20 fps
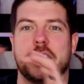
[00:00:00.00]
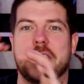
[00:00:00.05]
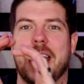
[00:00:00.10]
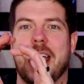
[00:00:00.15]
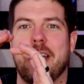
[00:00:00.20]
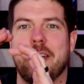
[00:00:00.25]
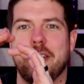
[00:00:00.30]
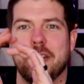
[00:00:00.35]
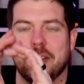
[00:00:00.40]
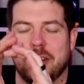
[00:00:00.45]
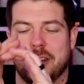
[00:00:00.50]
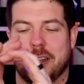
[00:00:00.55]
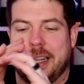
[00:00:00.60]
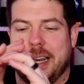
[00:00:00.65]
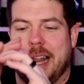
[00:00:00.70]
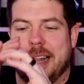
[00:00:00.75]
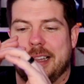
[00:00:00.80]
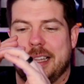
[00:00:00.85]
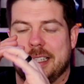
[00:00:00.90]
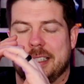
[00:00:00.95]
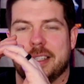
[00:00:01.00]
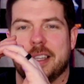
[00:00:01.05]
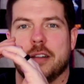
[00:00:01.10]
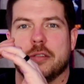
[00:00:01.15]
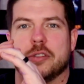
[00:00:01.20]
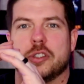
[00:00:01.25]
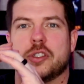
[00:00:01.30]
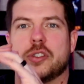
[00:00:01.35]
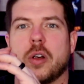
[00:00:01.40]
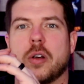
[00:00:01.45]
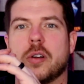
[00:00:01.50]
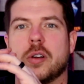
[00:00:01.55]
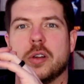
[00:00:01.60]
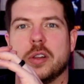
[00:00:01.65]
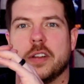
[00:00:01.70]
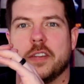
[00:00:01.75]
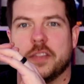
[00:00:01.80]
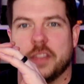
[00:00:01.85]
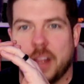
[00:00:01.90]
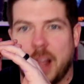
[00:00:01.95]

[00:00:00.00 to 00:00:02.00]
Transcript: now you're looking at this little circle of